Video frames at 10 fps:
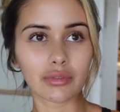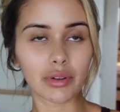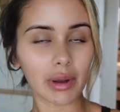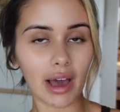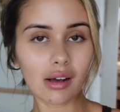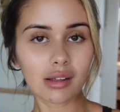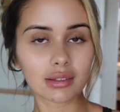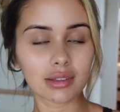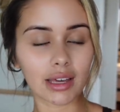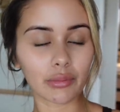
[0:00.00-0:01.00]
from now,
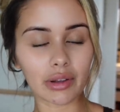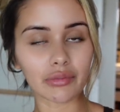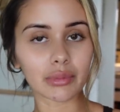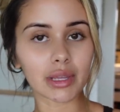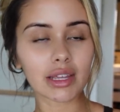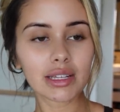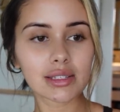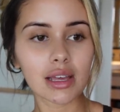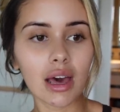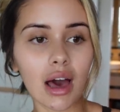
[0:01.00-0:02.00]
like when I'm filming
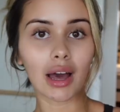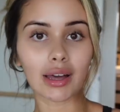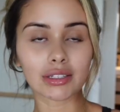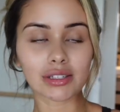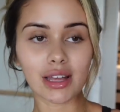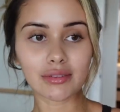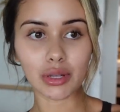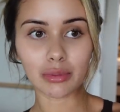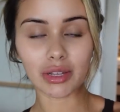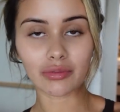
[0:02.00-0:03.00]
this. I just have
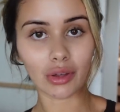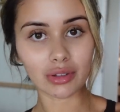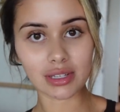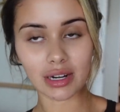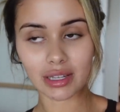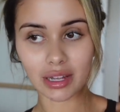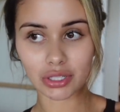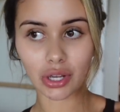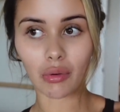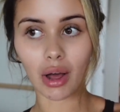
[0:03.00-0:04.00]
so many vlogs that are yet
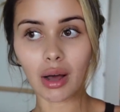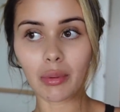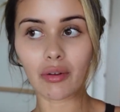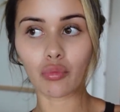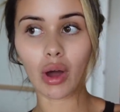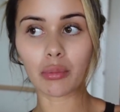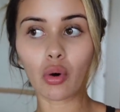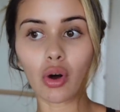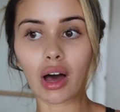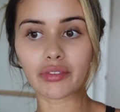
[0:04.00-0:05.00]
to go up. I have one
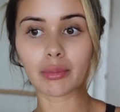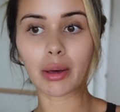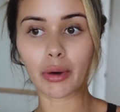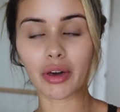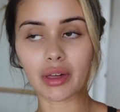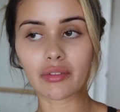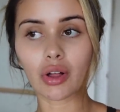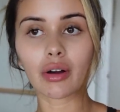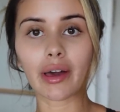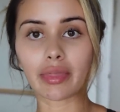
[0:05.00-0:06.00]
more after my birthday
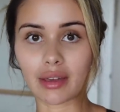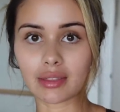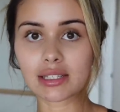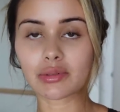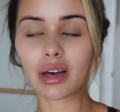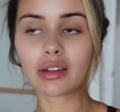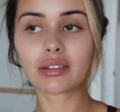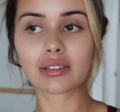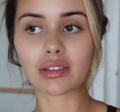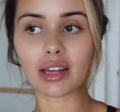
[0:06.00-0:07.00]
vlog and then this
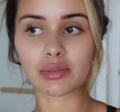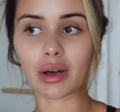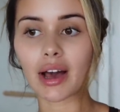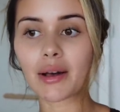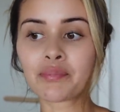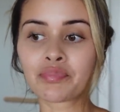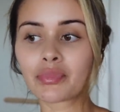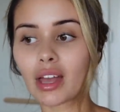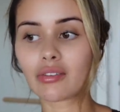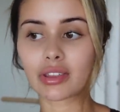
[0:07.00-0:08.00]
one, so that's why
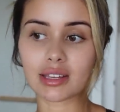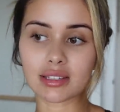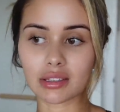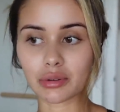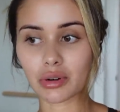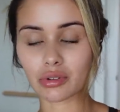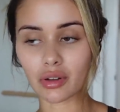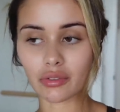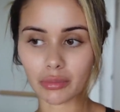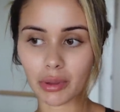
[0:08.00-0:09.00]
everything's a little bit all over the